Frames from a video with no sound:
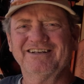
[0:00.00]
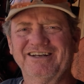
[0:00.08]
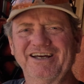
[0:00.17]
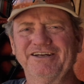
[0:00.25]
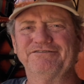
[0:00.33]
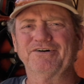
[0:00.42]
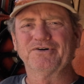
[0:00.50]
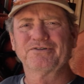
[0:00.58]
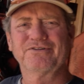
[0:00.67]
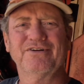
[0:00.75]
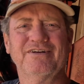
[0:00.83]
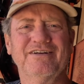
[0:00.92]
Hey
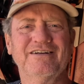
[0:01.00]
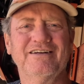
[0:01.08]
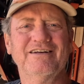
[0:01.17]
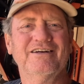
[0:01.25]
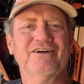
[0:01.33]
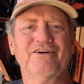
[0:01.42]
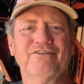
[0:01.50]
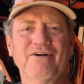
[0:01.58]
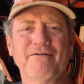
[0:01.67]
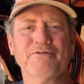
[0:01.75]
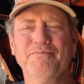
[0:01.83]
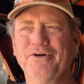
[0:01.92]
folks,
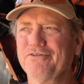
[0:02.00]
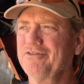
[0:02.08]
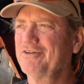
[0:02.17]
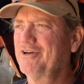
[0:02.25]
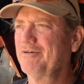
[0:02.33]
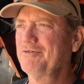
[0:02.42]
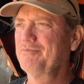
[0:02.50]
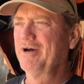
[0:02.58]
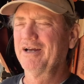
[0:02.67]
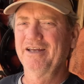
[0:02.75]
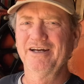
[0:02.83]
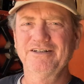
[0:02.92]
Robert Milton coming
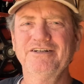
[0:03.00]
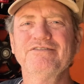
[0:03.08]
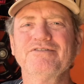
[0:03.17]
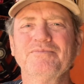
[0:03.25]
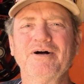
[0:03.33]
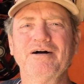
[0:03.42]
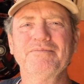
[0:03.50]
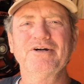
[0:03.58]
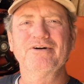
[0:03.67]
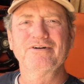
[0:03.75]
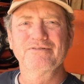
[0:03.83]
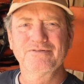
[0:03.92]
back at you from Hobby
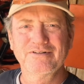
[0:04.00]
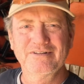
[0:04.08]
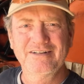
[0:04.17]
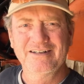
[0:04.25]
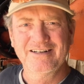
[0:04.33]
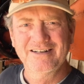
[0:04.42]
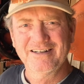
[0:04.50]
Hardwood.